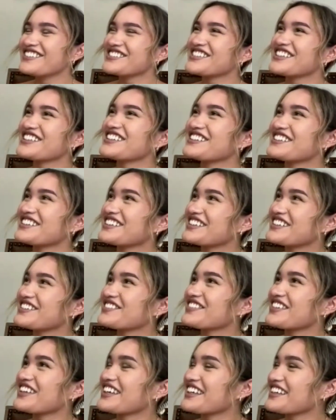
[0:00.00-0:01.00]
trying to think
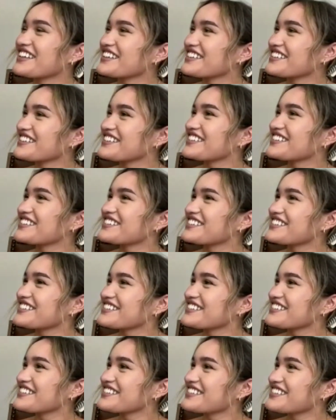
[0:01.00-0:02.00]
of like
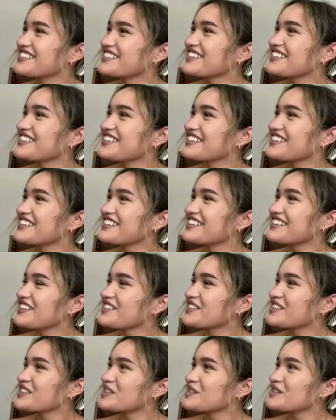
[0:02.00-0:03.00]

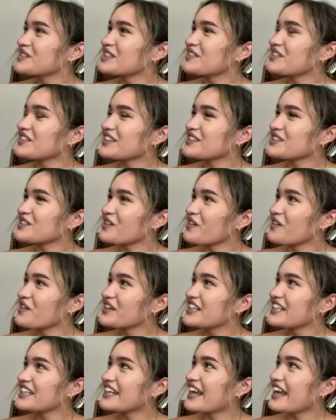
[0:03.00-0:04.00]
anyone specific that's
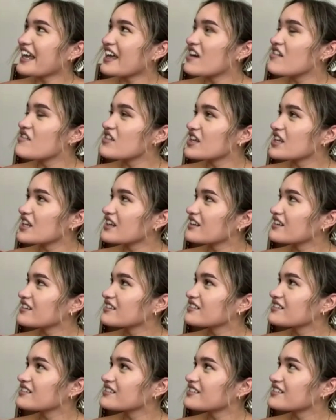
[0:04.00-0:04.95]
already in heaven.